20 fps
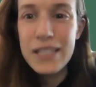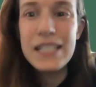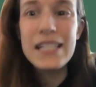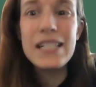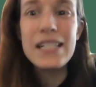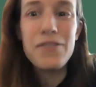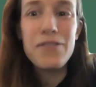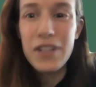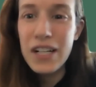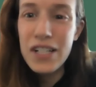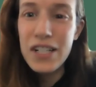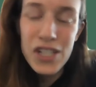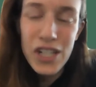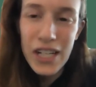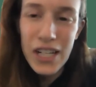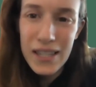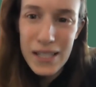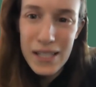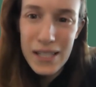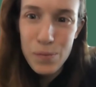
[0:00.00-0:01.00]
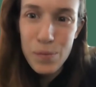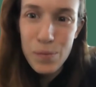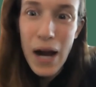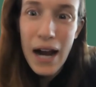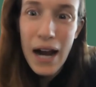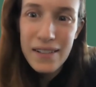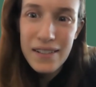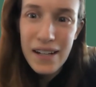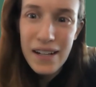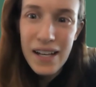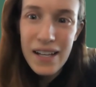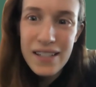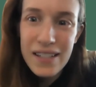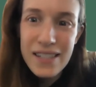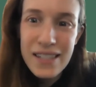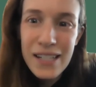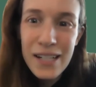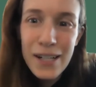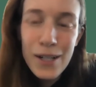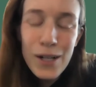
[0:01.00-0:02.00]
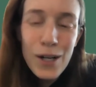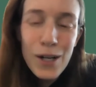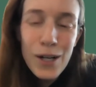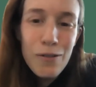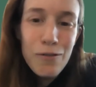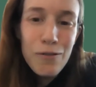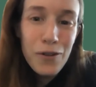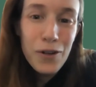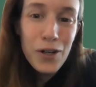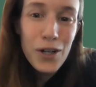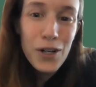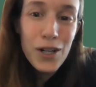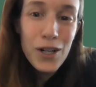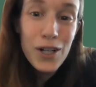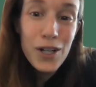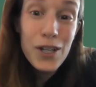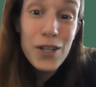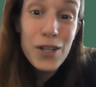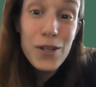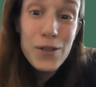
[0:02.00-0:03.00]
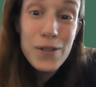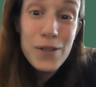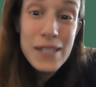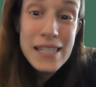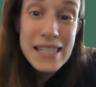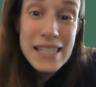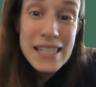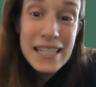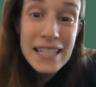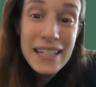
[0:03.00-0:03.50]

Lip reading: and differentiate this practice for use